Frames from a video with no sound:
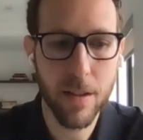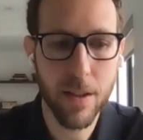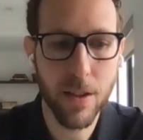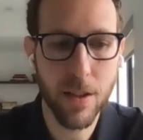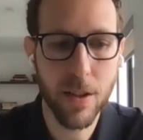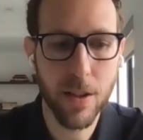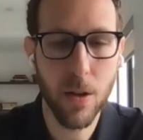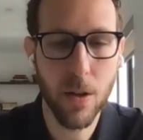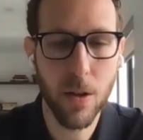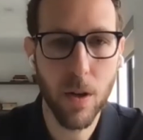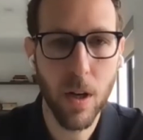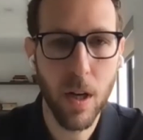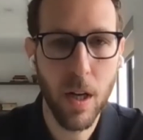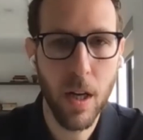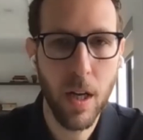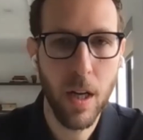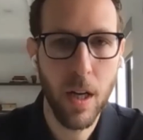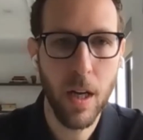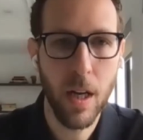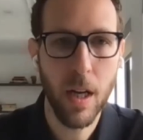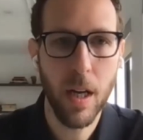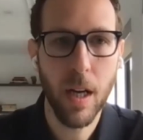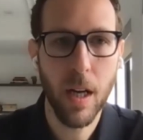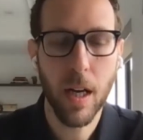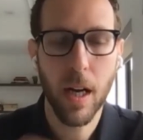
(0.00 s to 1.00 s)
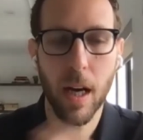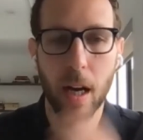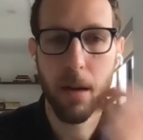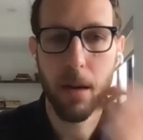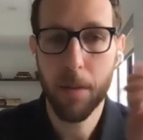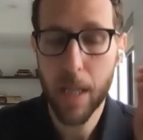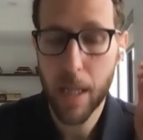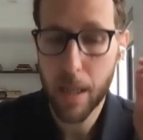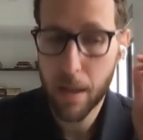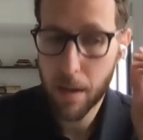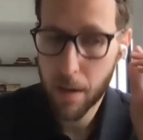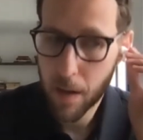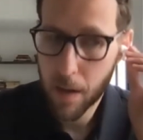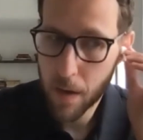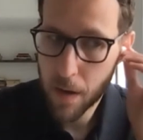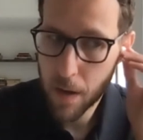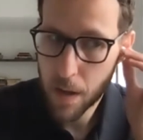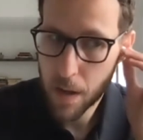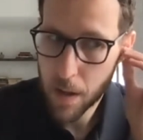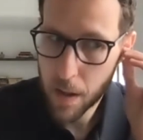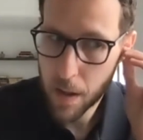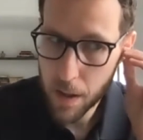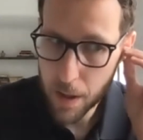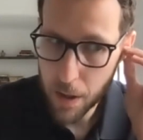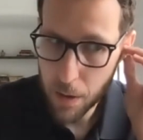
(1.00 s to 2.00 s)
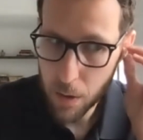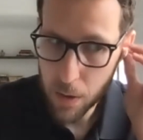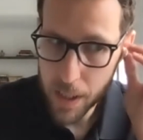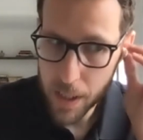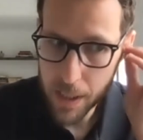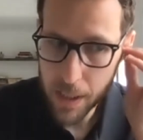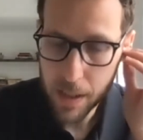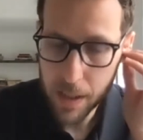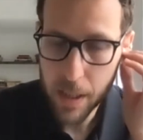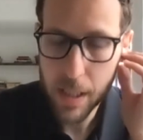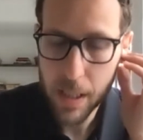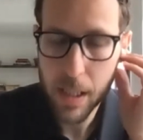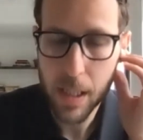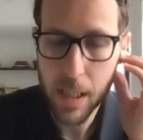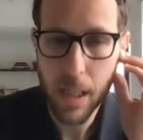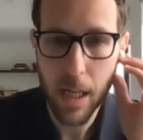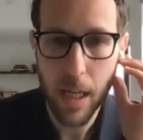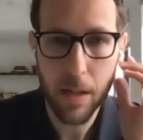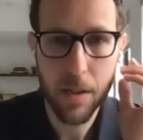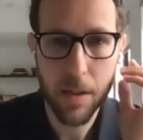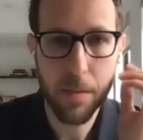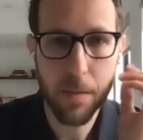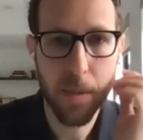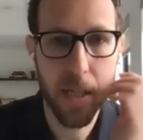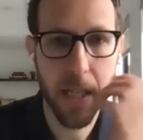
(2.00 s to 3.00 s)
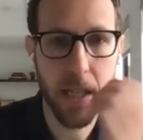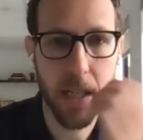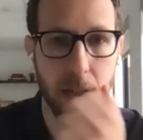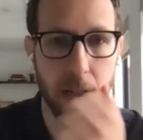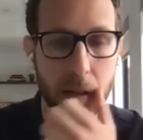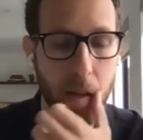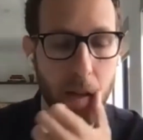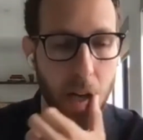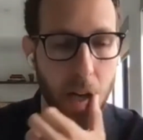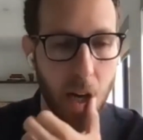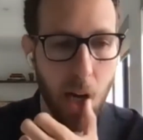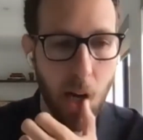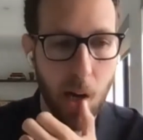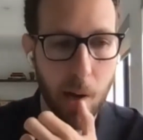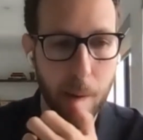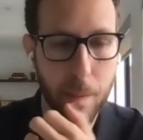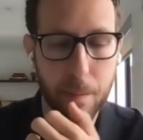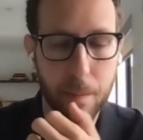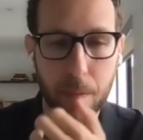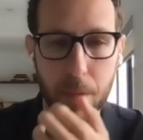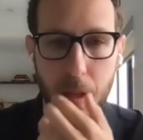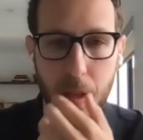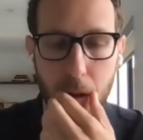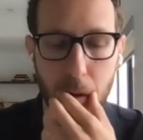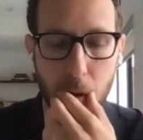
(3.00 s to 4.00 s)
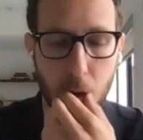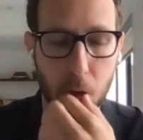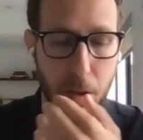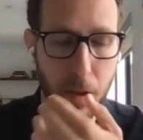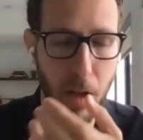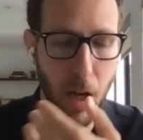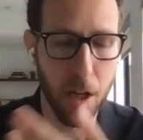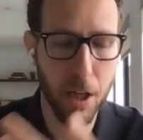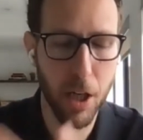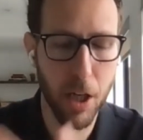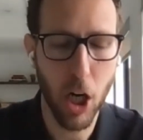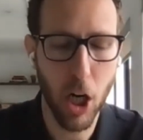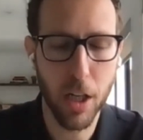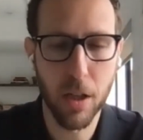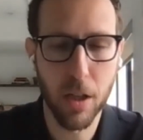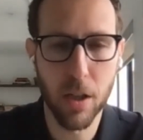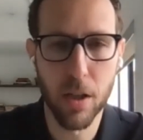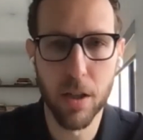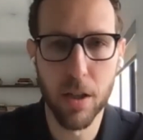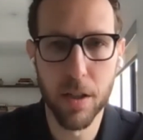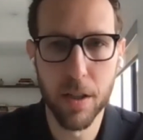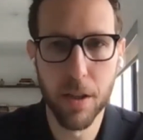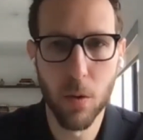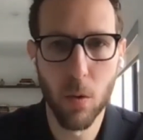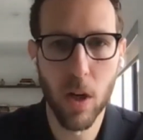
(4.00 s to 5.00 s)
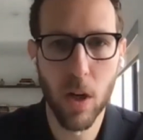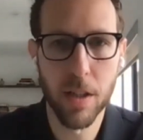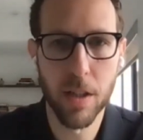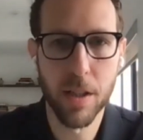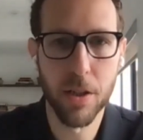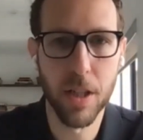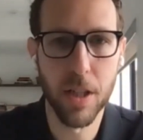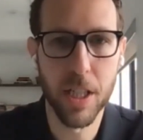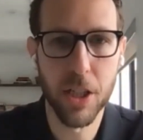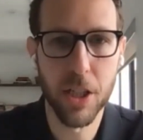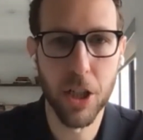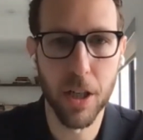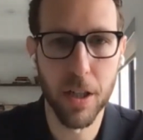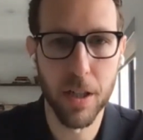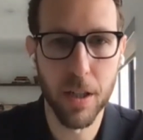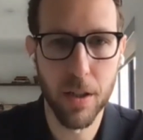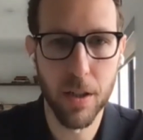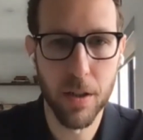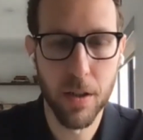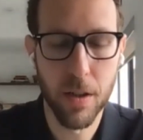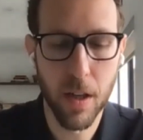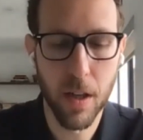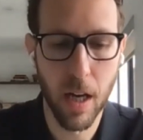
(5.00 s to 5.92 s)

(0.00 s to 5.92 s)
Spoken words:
so I mean, there was this announcement or an article in the Wall Street Journal